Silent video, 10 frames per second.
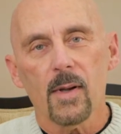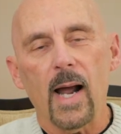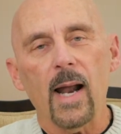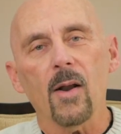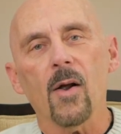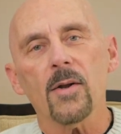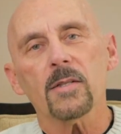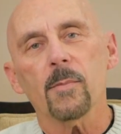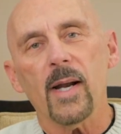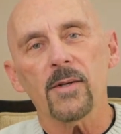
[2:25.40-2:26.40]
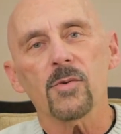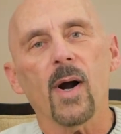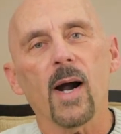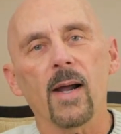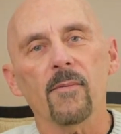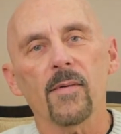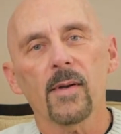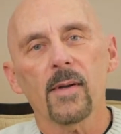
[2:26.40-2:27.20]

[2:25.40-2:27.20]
I lost my drive